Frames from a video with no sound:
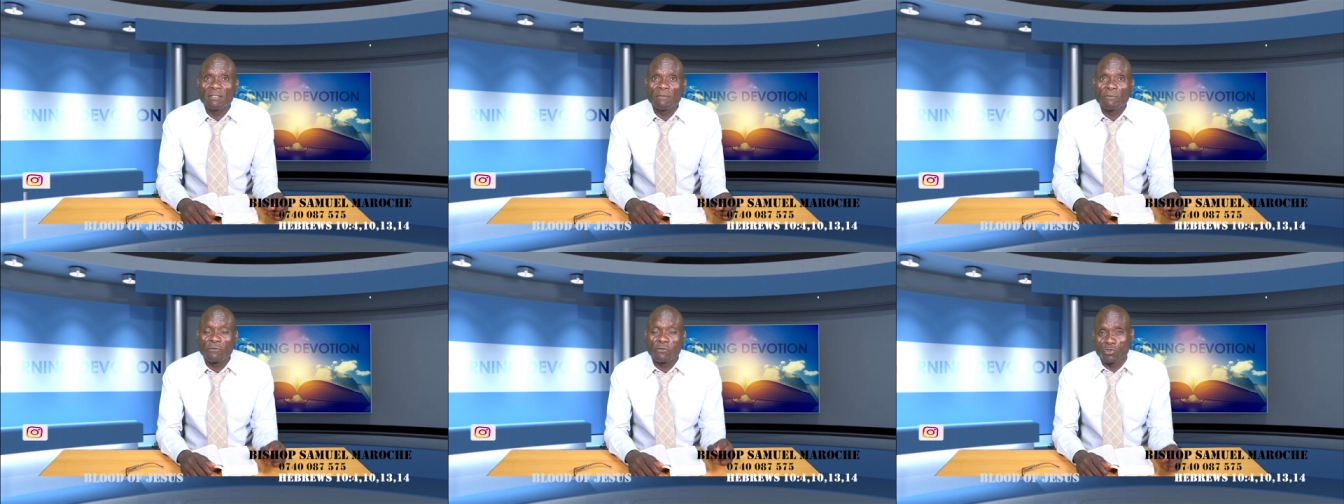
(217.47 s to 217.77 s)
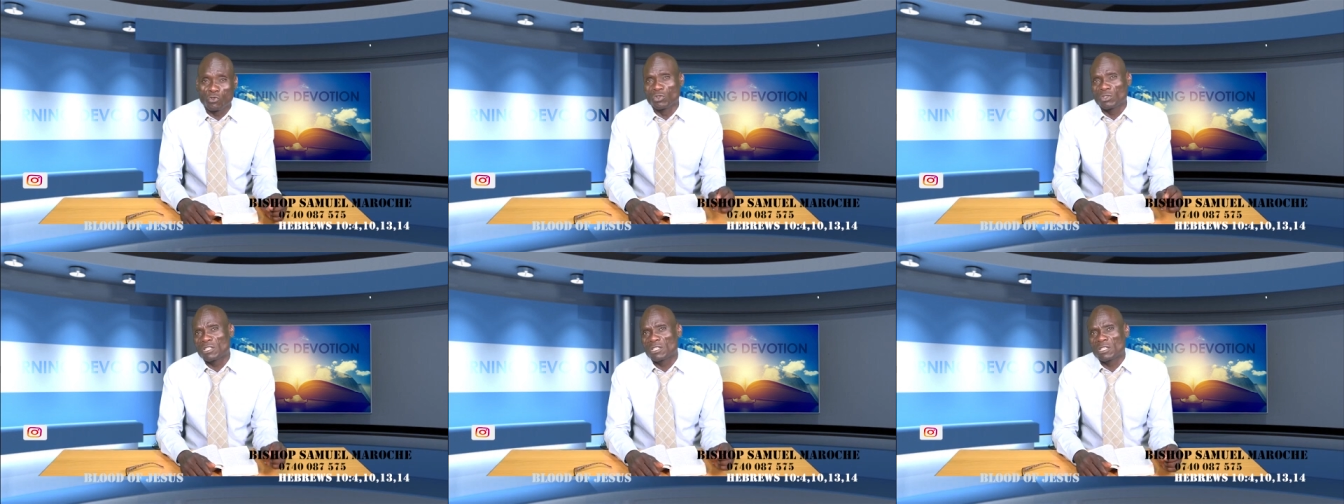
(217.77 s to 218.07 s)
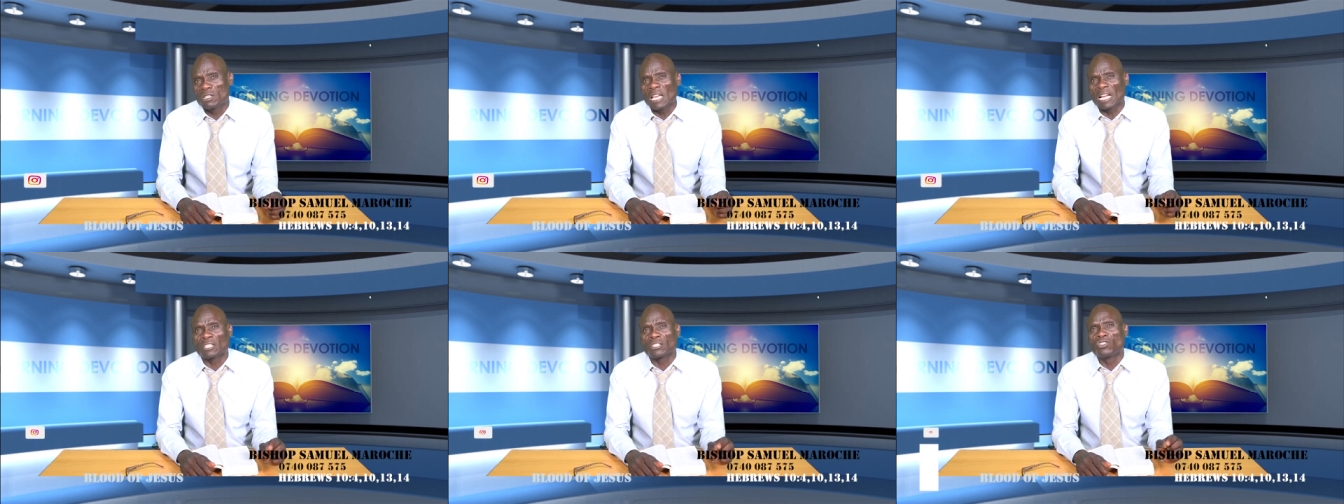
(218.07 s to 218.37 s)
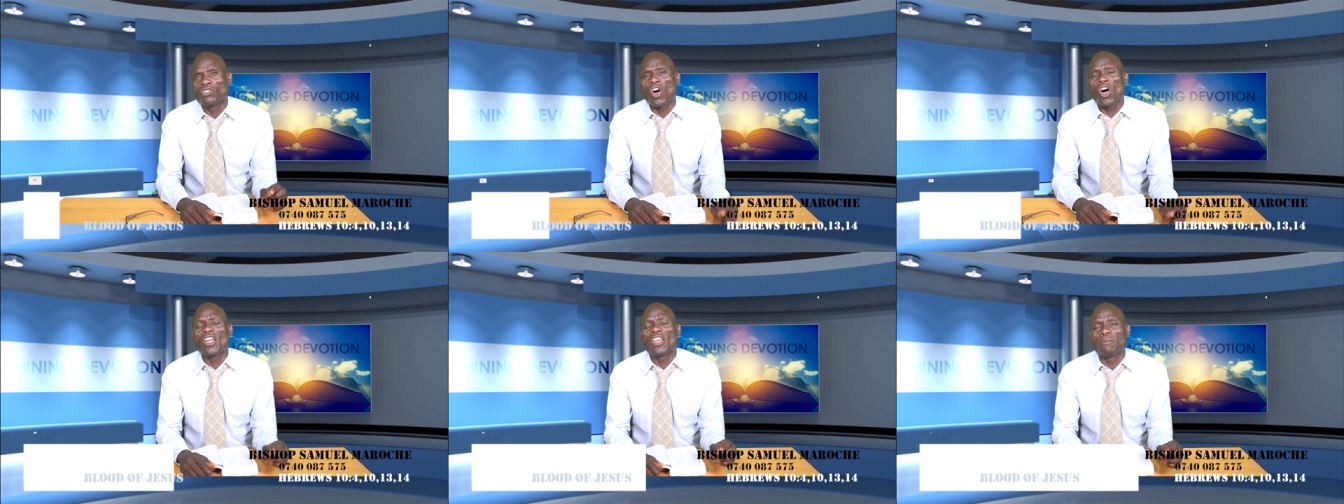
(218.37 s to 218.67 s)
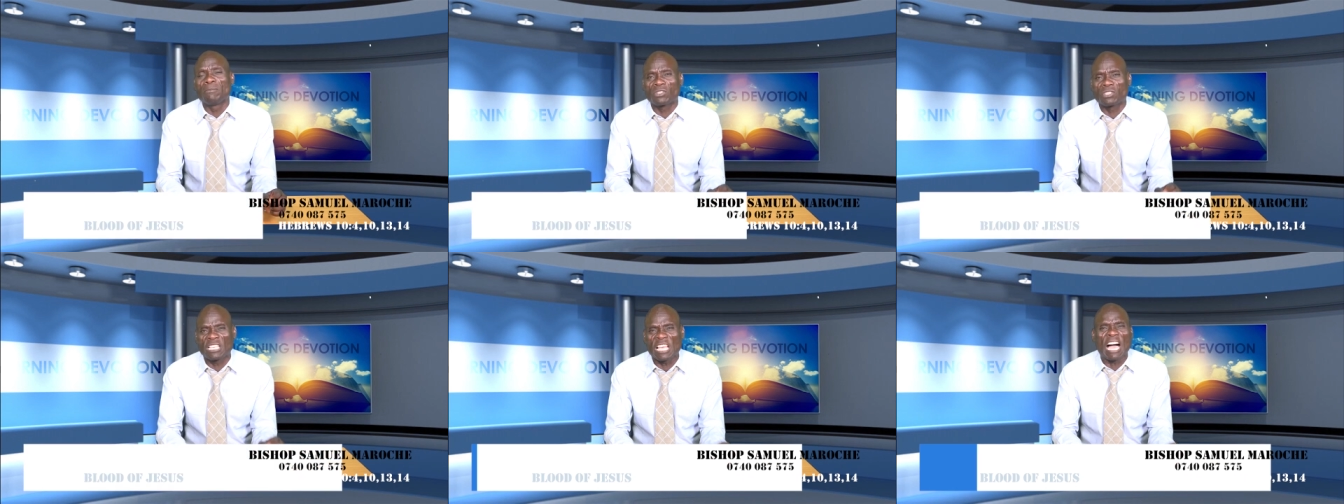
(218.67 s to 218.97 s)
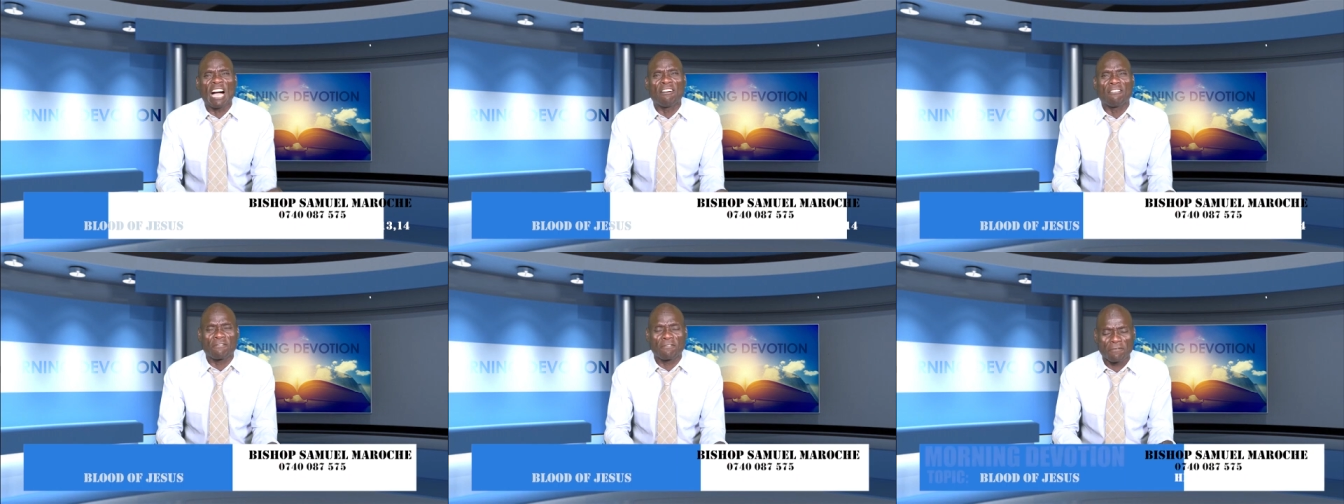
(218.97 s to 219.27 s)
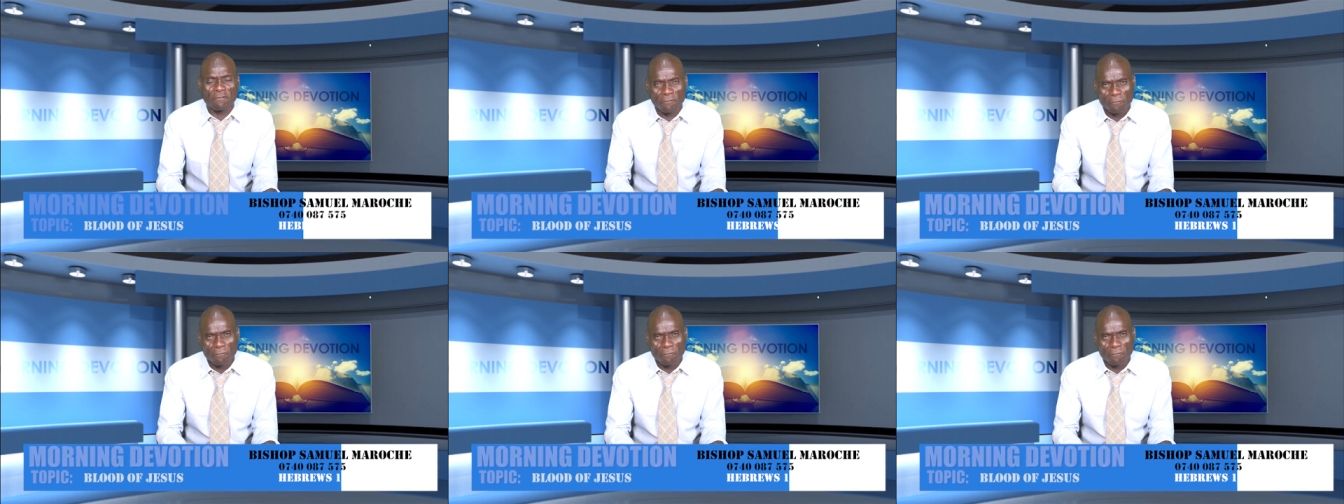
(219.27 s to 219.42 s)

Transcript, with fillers: fruit that God Himself